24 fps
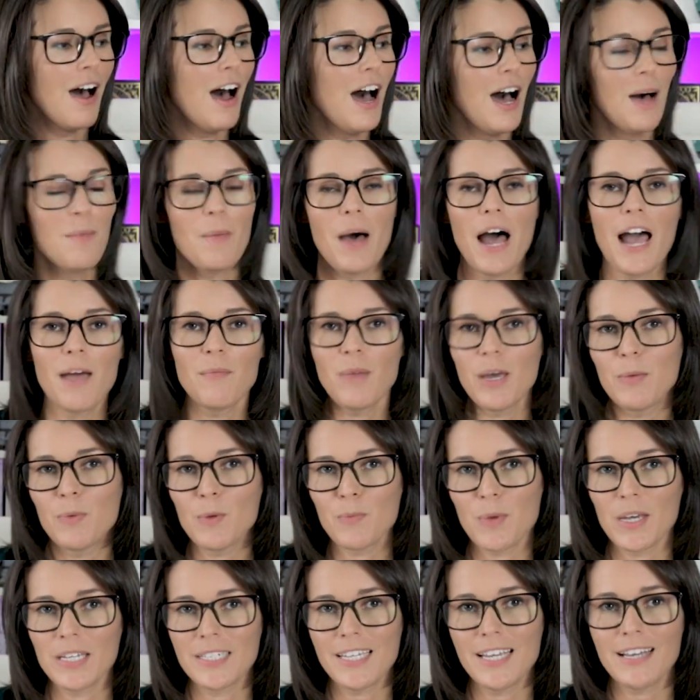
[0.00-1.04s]
I might
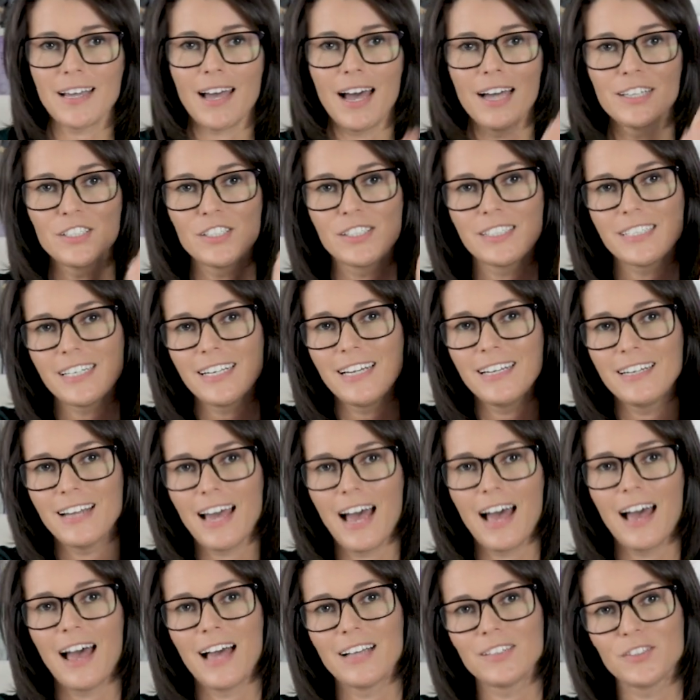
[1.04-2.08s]
be basic. It
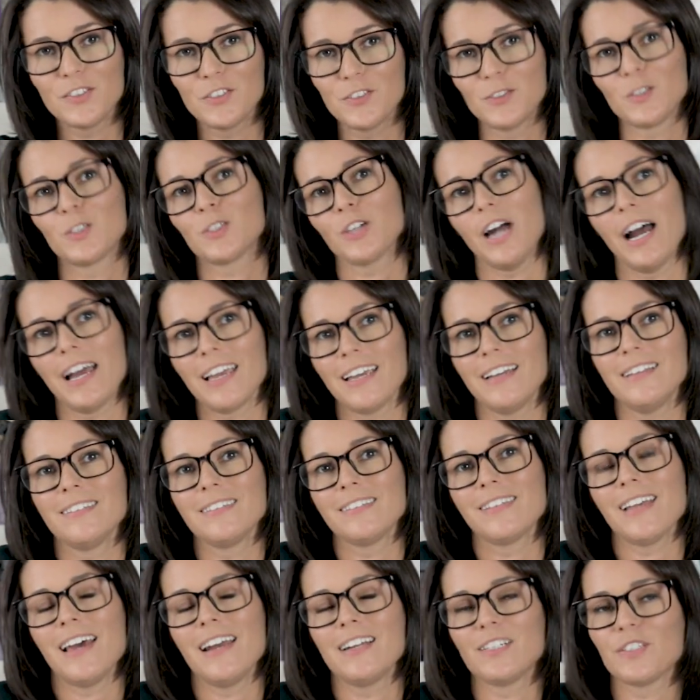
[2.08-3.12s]
has
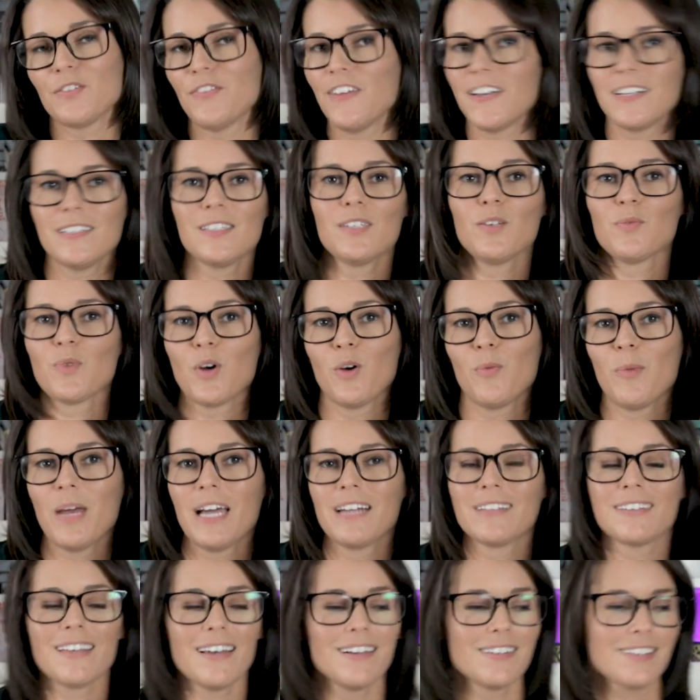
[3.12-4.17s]
dragons and it's fantasy
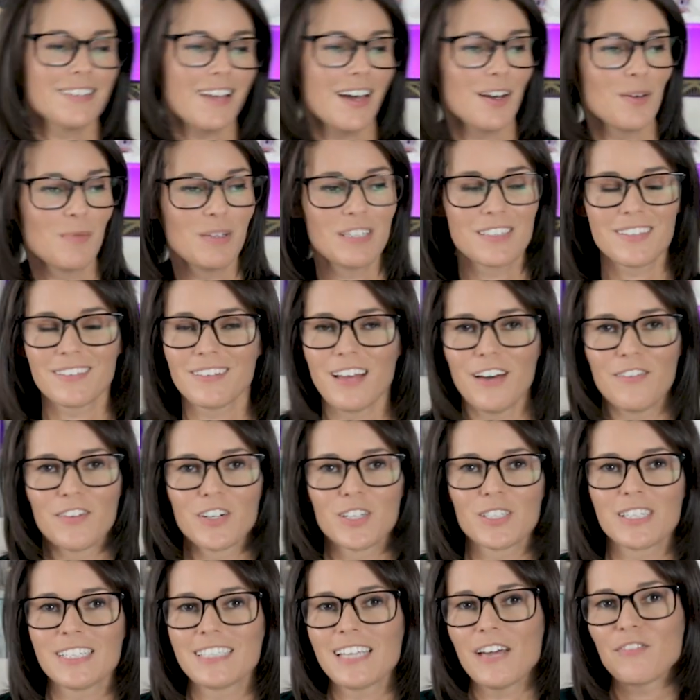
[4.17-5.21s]
romance and it's enemies to
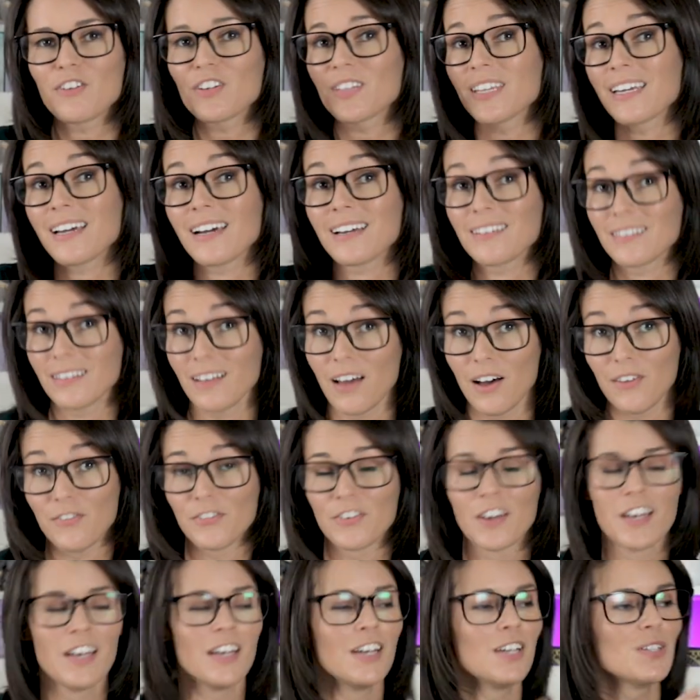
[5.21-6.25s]
lovers. It's everything I
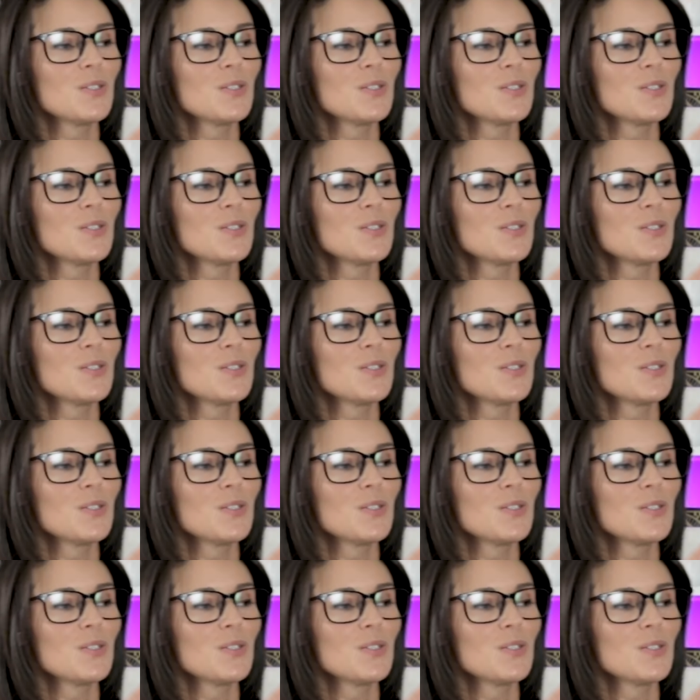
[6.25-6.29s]
love.